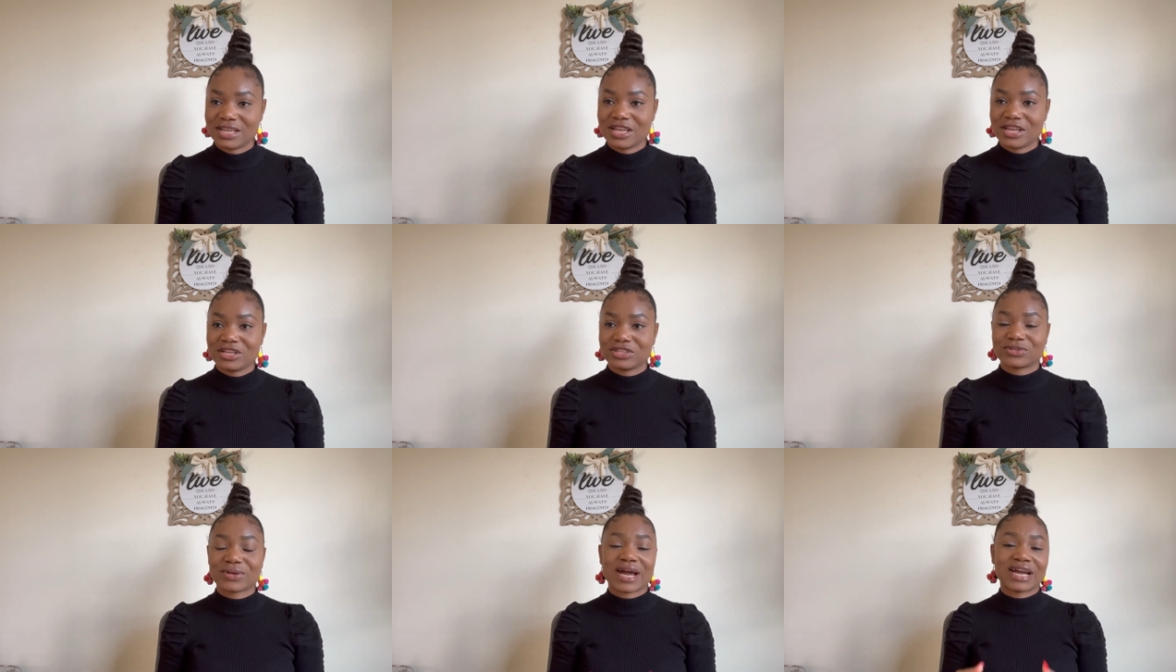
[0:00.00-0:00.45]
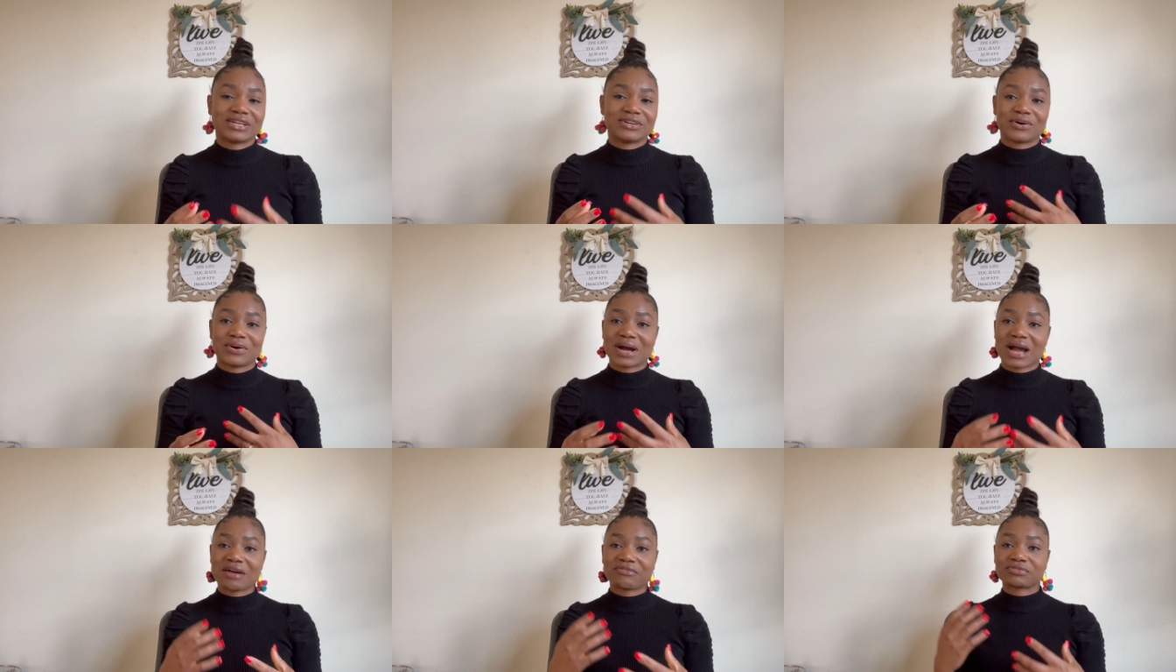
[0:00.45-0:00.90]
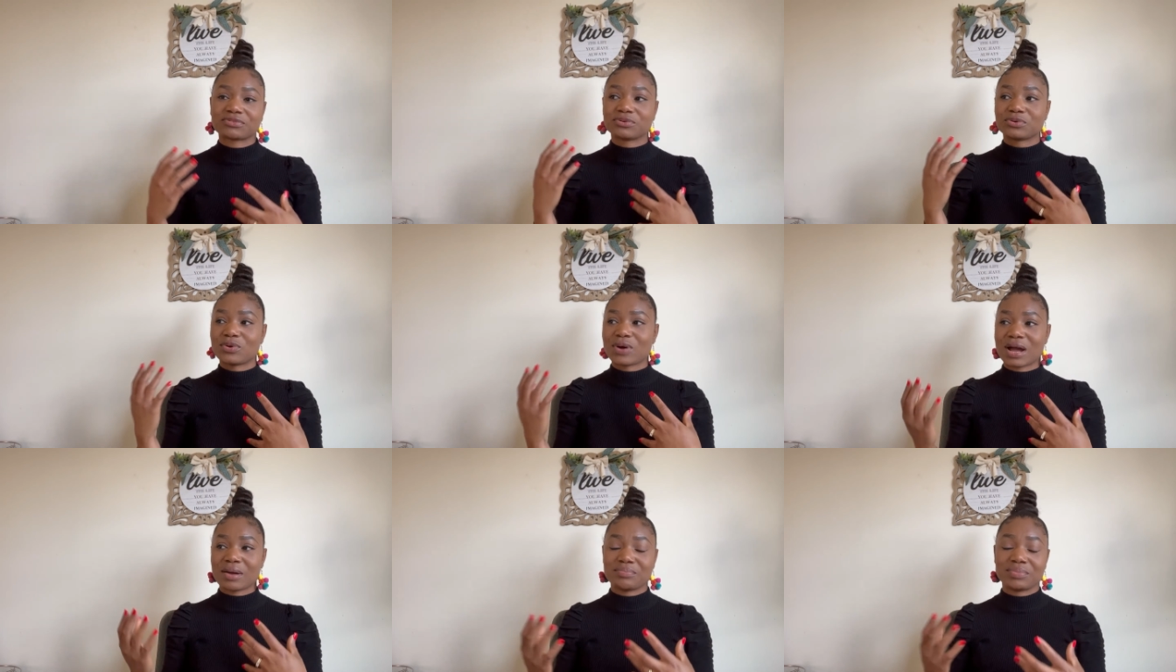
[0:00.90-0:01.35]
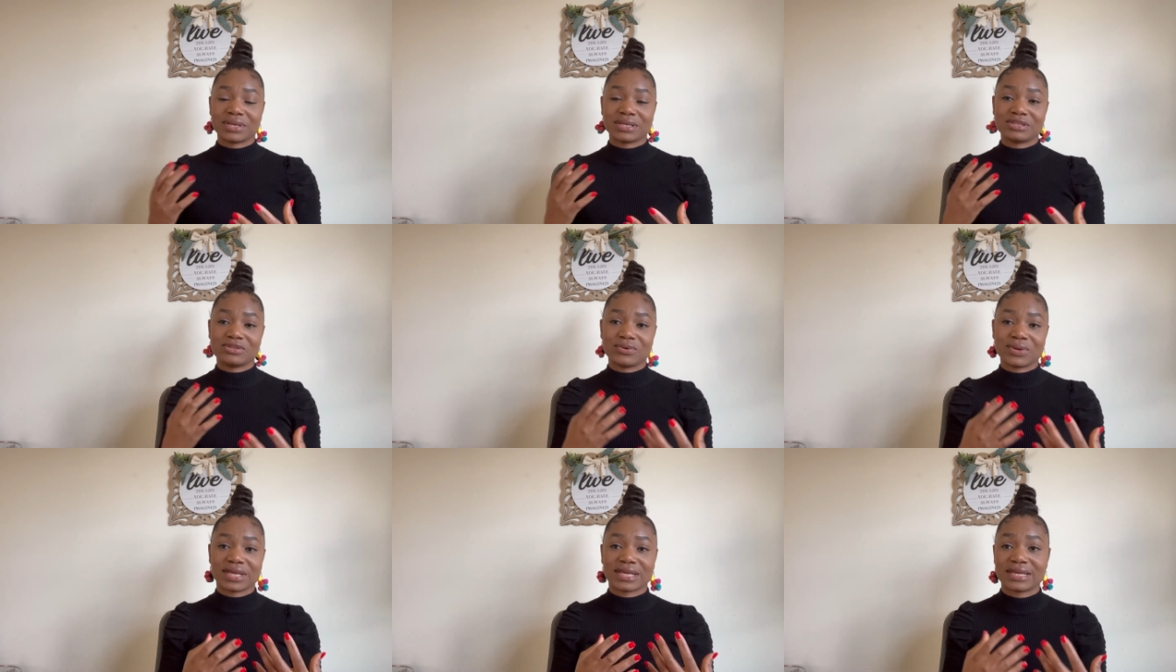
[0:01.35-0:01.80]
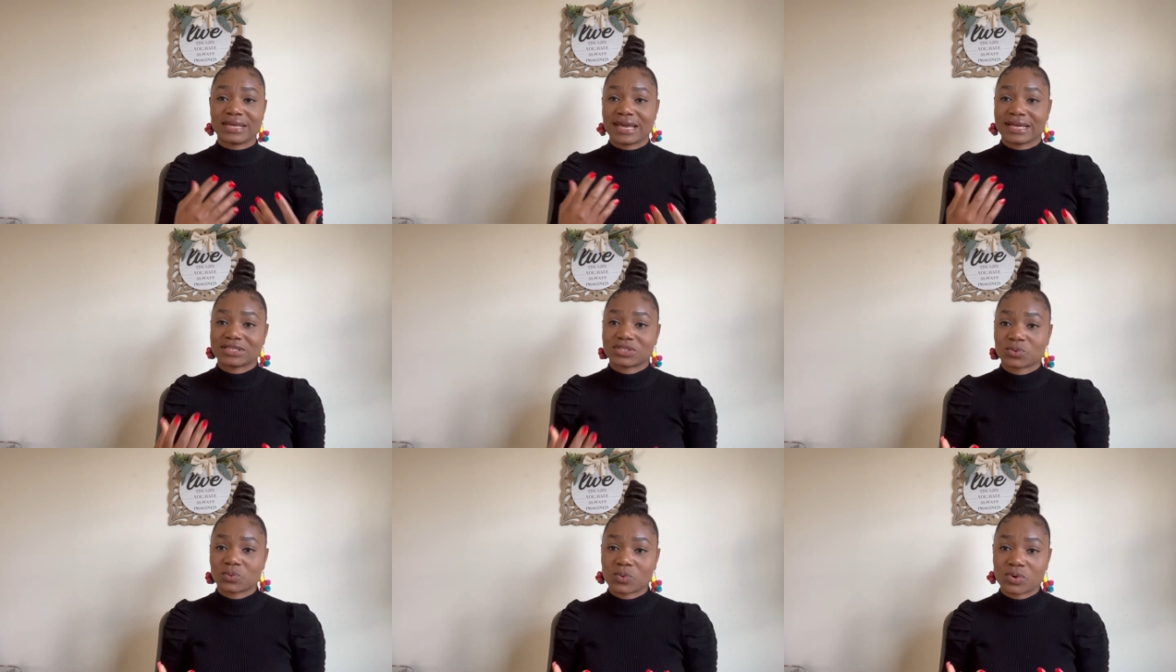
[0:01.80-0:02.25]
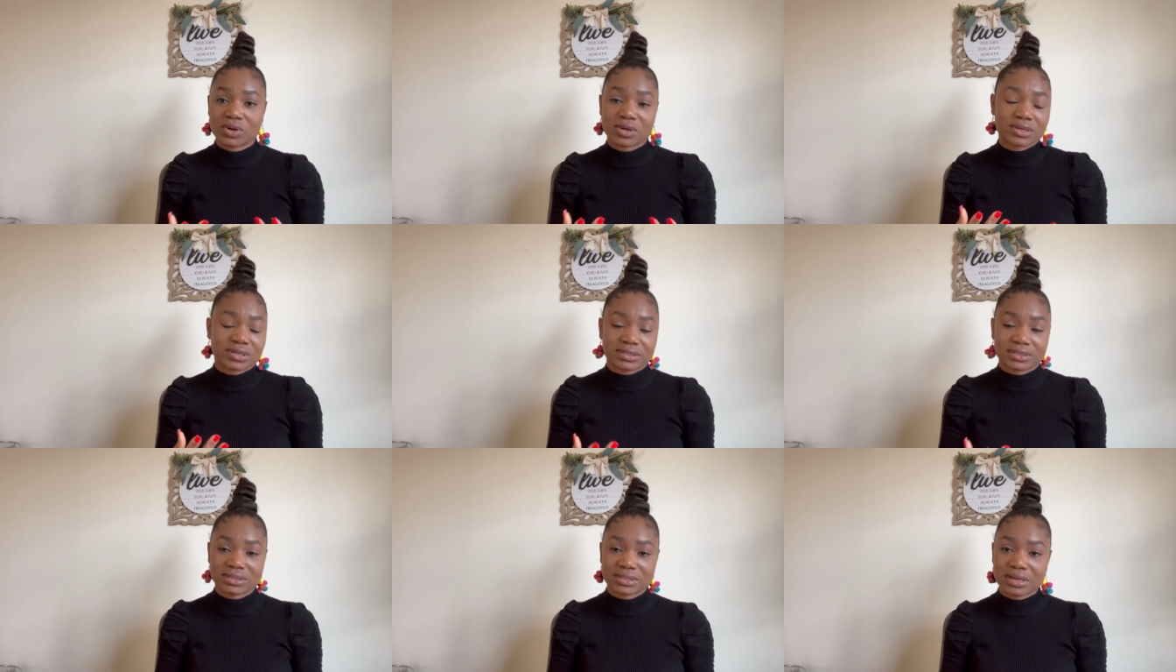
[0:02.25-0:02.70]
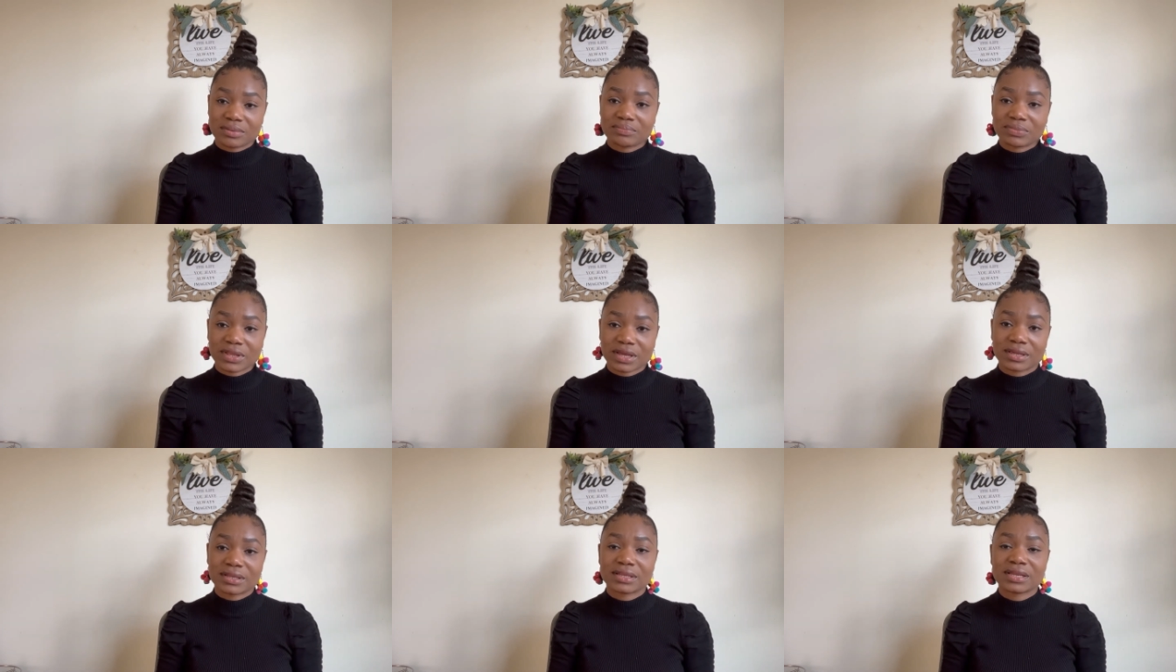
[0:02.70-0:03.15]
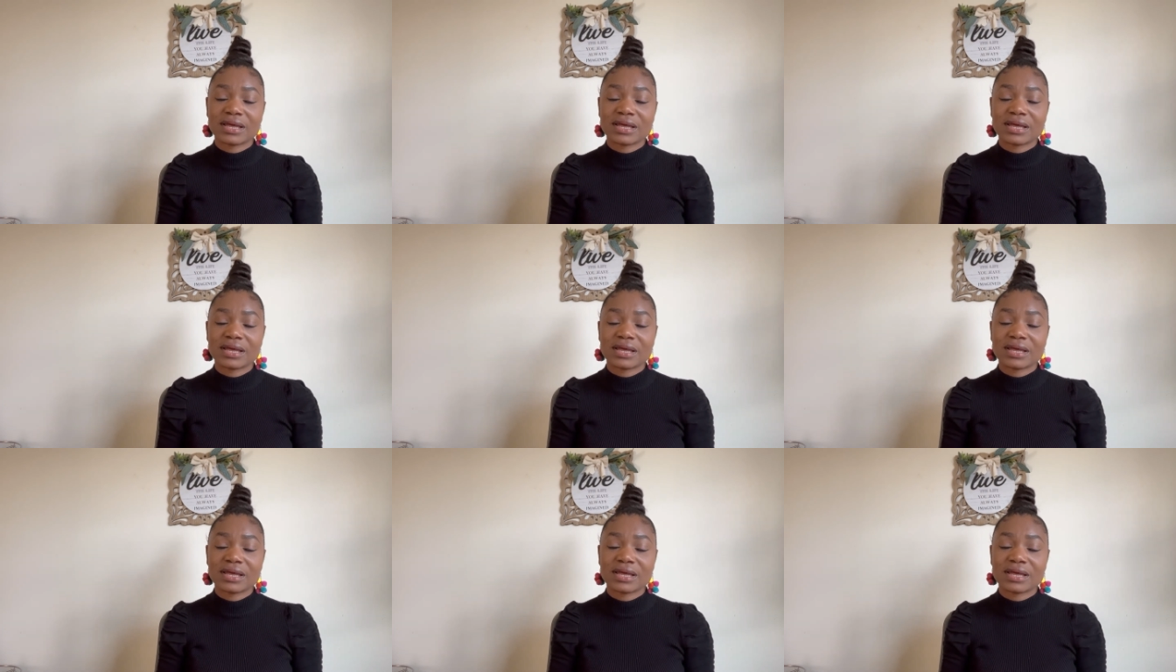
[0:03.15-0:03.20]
So I don't have to go and be doing guesswork or something.